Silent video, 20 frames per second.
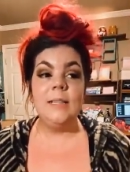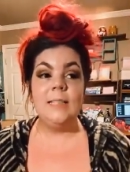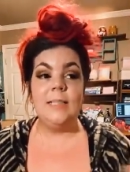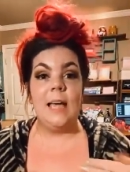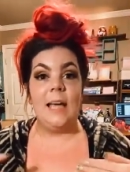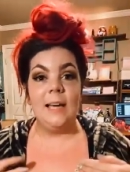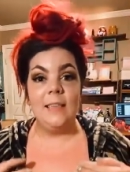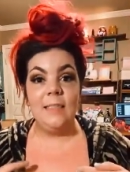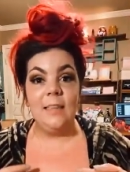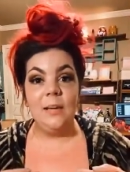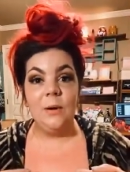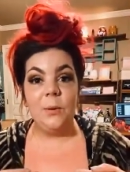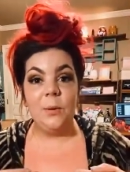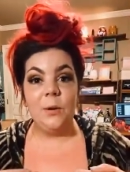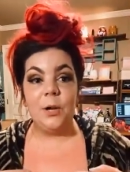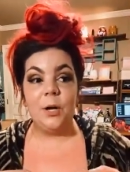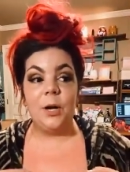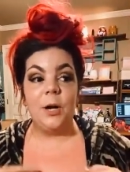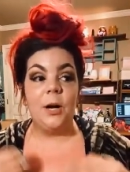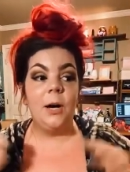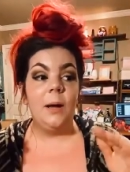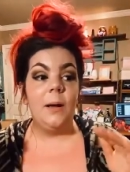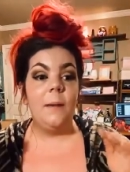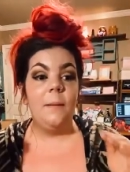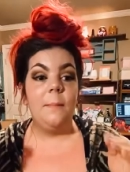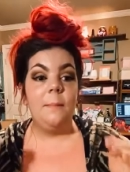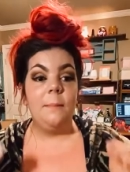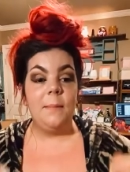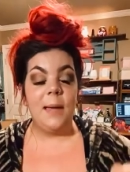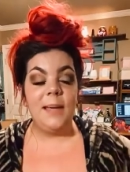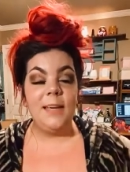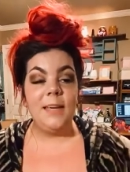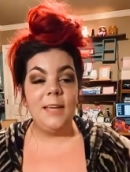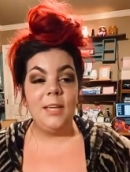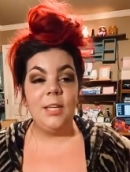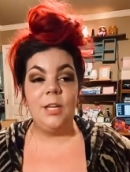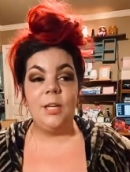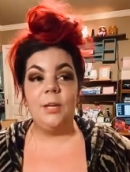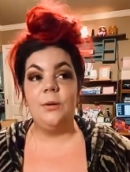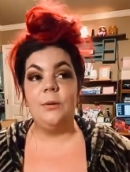Take the order, make
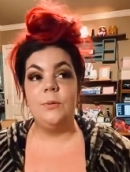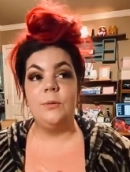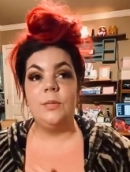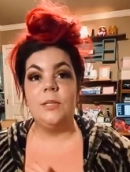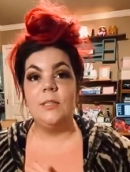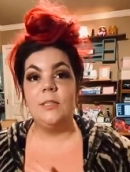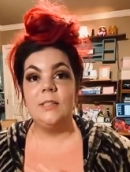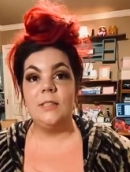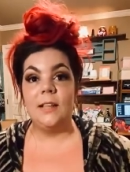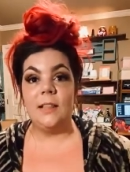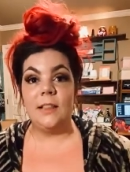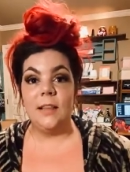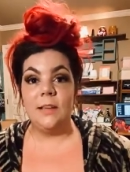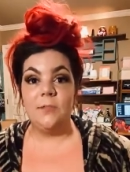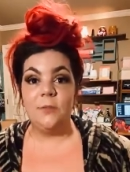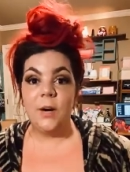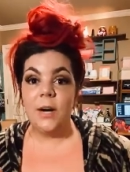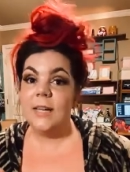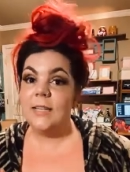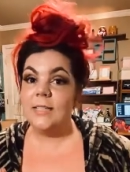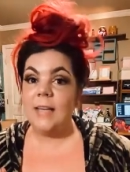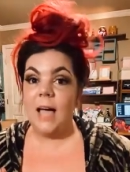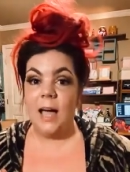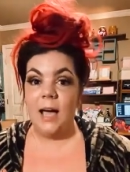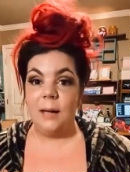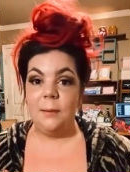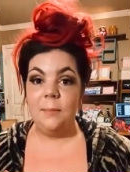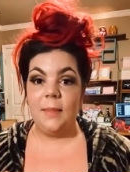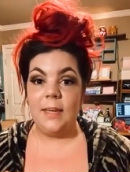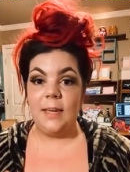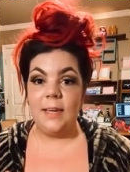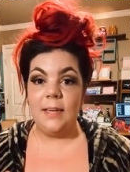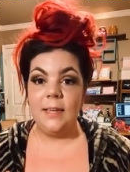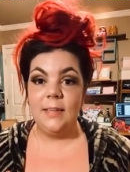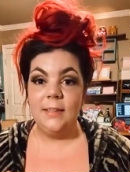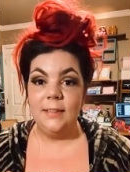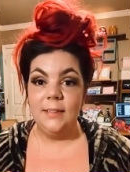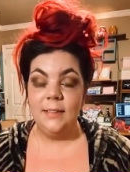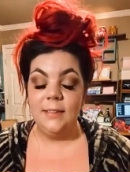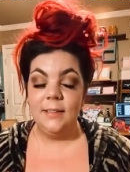it cute, deliver it timely,
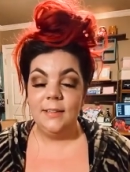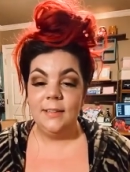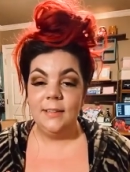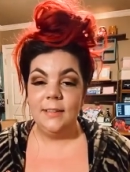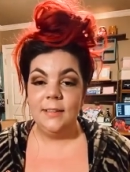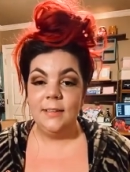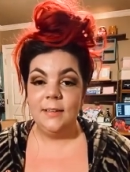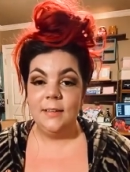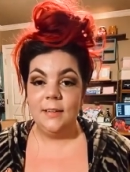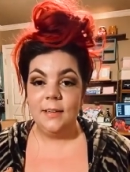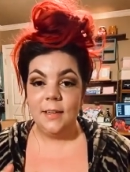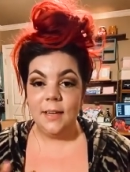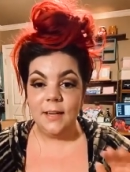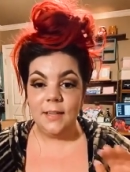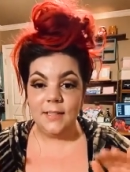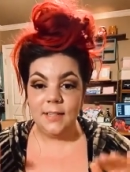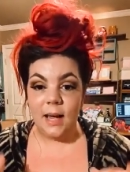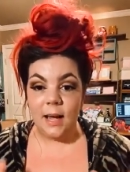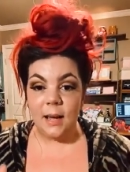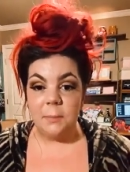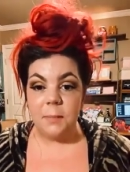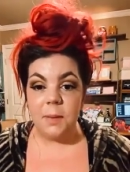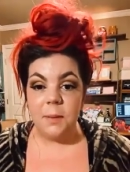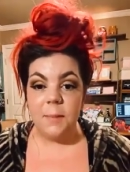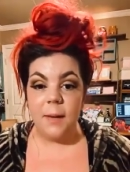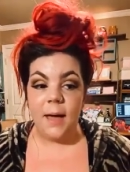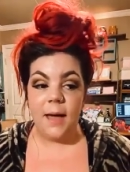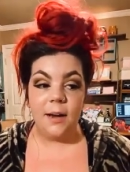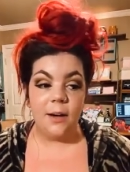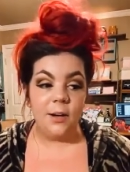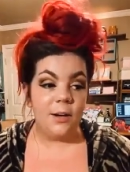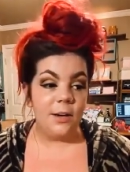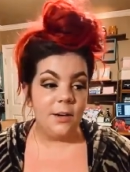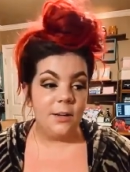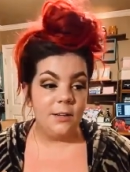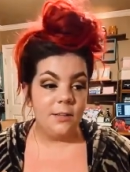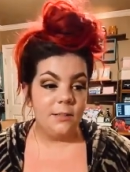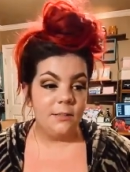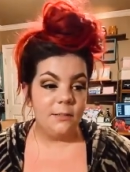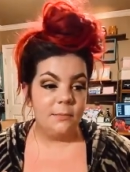in a timely manner,
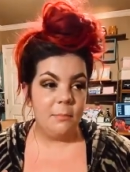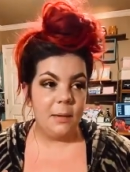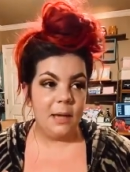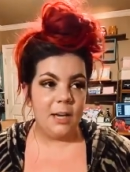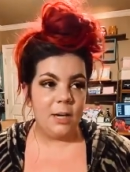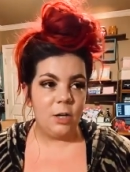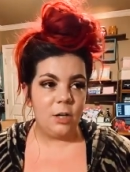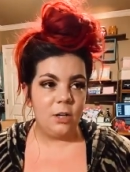in a